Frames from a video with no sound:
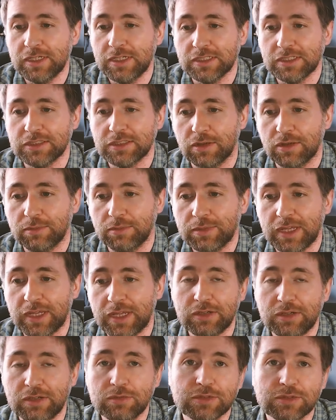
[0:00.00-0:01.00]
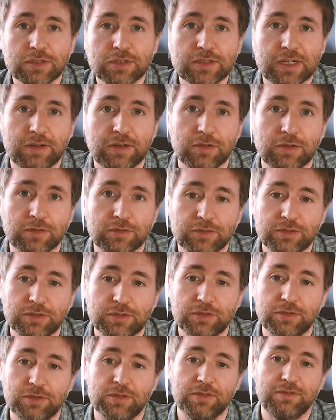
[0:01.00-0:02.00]
But he didn't stop there. He also carried on
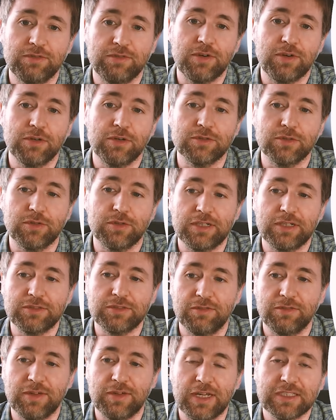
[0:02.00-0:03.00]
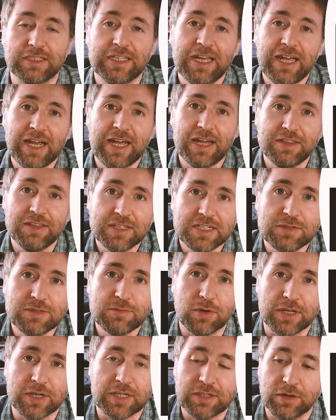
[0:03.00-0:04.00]
to do the photoelectric effect, and this
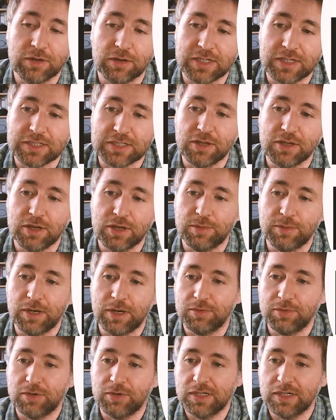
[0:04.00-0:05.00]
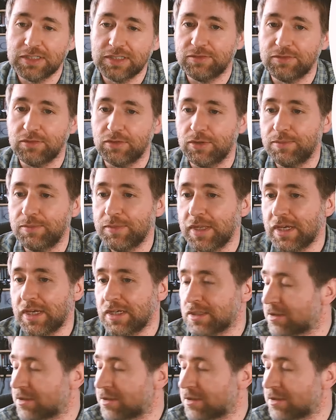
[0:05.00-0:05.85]
is what he got his Nobel Prize for.